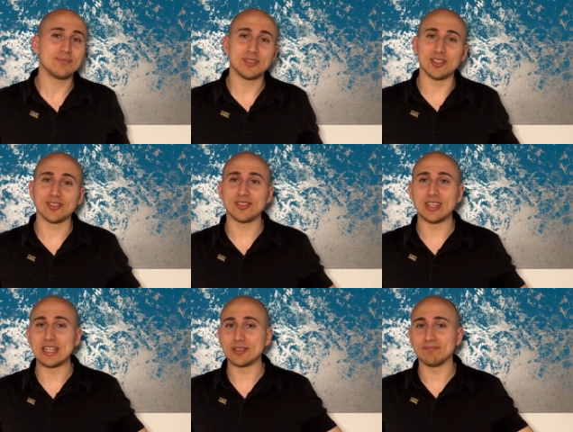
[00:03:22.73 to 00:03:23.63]
there's
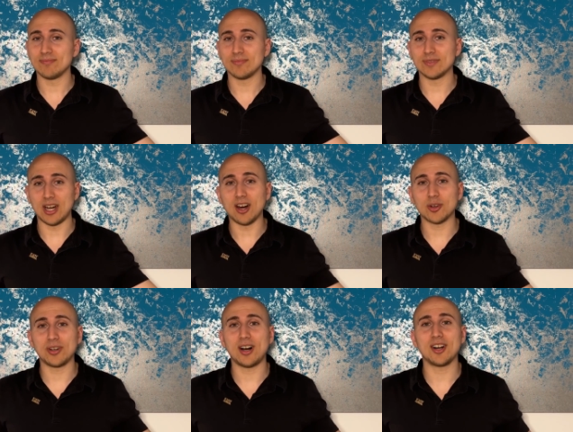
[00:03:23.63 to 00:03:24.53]
the
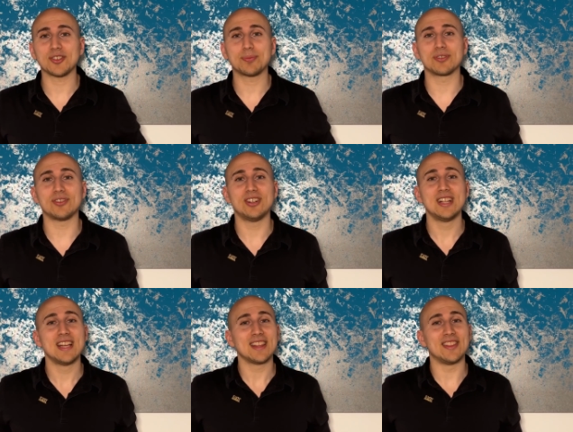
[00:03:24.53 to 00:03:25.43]
Ottawa Hospital.
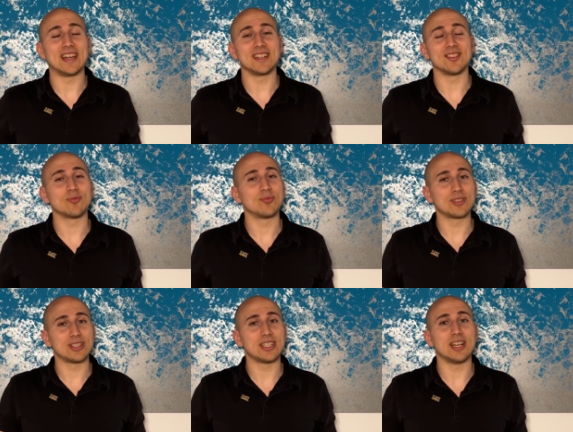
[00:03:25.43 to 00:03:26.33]
That is
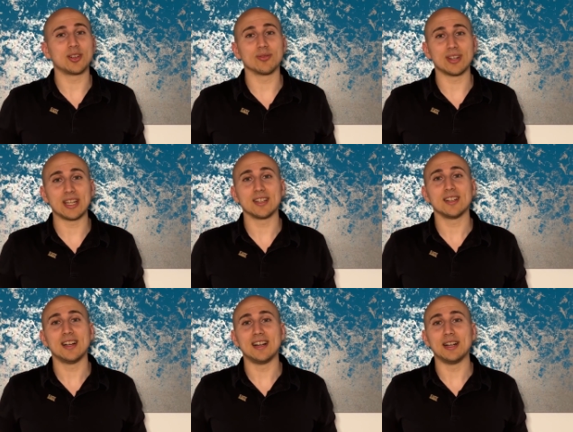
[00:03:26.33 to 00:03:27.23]
really a great